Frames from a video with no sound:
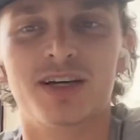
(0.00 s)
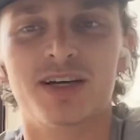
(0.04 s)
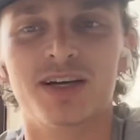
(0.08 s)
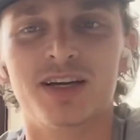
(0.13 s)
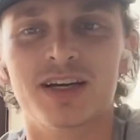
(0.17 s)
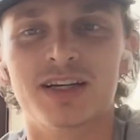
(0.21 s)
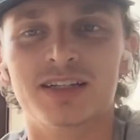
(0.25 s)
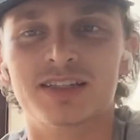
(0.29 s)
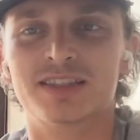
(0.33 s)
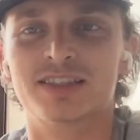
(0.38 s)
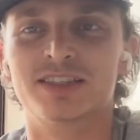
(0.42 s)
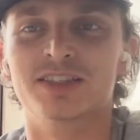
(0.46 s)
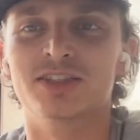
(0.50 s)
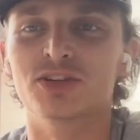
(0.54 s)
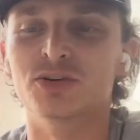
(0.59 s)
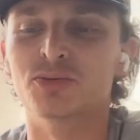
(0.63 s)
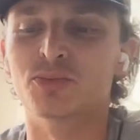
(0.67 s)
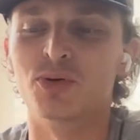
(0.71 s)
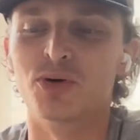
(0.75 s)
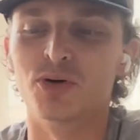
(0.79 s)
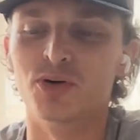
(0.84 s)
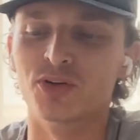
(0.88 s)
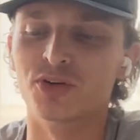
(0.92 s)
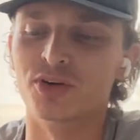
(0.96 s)
at CU
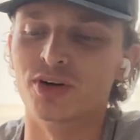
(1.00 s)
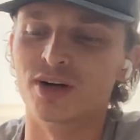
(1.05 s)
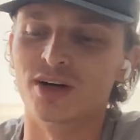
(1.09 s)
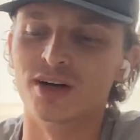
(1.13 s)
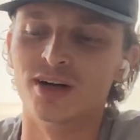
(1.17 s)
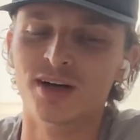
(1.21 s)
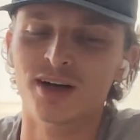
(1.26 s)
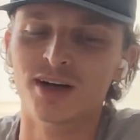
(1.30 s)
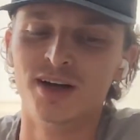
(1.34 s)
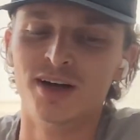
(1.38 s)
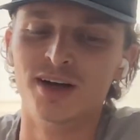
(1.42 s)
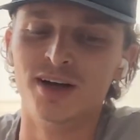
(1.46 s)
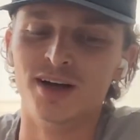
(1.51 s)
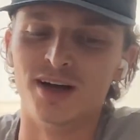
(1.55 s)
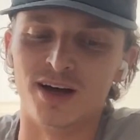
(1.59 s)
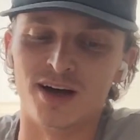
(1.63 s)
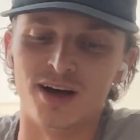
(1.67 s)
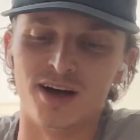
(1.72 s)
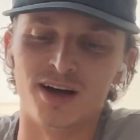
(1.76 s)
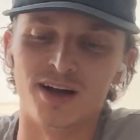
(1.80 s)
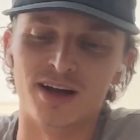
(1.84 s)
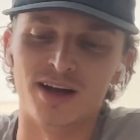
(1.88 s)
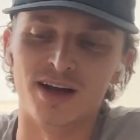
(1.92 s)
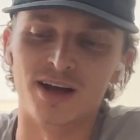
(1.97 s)
Boulder
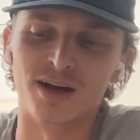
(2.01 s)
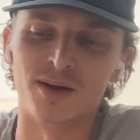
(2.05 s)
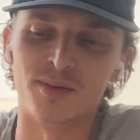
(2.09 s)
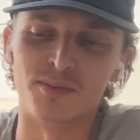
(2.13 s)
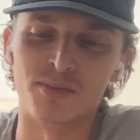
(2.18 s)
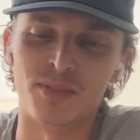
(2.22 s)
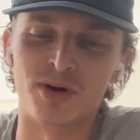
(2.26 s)
on